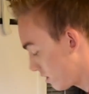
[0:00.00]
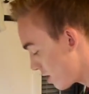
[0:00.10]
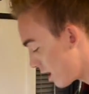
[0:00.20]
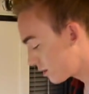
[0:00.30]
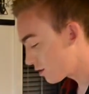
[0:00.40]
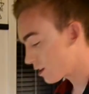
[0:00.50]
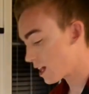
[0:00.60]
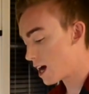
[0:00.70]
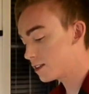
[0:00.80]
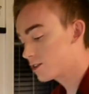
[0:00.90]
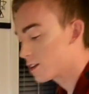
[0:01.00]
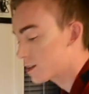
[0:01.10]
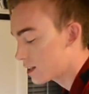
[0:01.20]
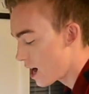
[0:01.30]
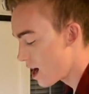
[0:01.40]
Toss your glass to the
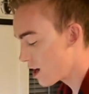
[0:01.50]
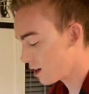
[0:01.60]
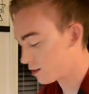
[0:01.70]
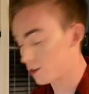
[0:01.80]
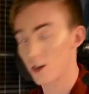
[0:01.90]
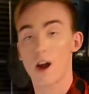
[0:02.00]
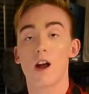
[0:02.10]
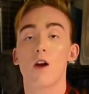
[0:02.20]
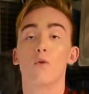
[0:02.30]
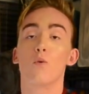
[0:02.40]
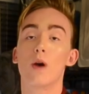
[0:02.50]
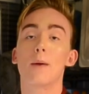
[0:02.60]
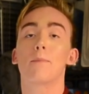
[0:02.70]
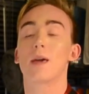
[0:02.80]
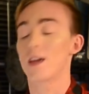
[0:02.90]
side and start
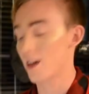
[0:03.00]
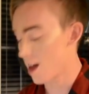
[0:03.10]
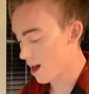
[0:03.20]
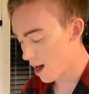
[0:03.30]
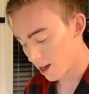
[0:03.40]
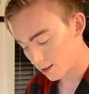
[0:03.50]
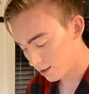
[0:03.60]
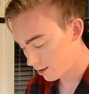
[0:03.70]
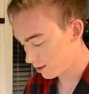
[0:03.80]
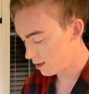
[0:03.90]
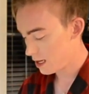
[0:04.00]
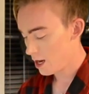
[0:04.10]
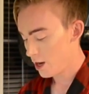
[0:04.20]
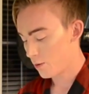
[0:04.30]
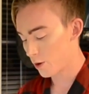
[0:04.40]
whipping it.
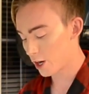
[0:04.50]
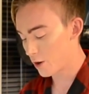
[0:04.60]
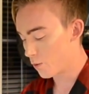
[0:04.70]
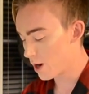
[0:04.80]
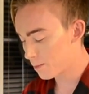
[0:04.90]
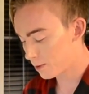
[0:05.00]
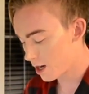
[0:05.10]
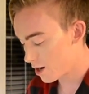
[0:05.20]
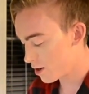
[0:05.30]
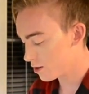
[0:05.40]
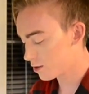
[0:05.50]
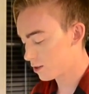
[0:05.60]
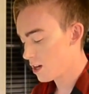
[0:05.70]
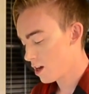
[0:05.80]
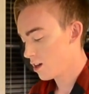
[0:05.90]
We're going to whip
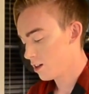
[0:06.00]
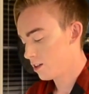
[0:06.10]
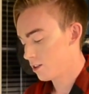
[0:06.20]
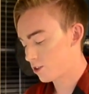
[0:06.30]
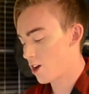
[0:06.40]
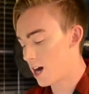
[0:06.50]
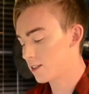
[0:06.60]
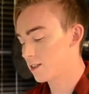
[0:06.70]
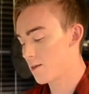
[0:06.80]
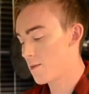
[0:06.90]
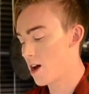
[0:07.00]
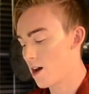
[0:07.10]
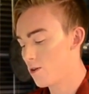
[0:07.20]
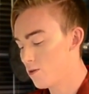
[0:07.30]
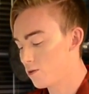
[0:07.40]
those. Toss them
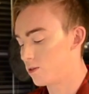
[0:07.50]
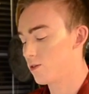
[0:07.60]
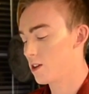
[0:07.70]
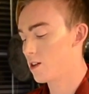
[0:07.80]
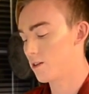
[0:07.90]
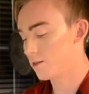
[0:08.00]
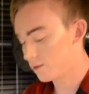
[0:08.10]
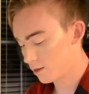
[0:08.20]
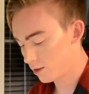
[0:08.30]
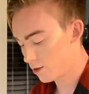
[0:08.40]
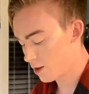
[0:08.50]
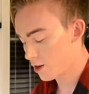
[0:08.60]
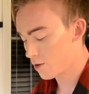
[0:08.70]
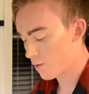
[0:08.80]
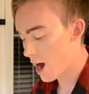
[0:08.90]
up. Ooh, do a
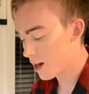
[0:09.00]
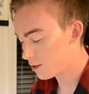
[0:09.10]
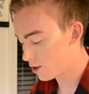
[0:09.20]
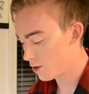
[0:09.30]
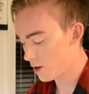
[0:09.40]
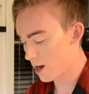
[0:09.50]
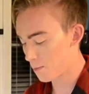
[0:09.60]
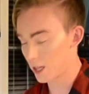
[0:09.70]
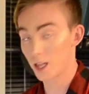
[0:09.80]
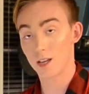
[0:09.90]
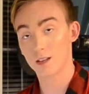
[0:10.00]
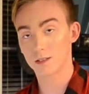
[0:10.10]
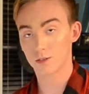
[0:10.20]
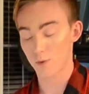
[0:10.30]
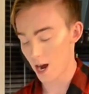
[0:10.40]
little ratatouille up in
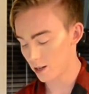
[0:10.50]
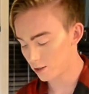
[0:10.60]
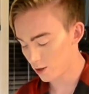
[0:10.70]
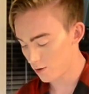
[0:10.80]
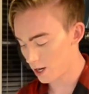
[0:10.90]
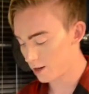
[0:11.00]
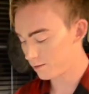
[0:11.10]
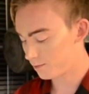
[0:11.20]
this. Ratatouille.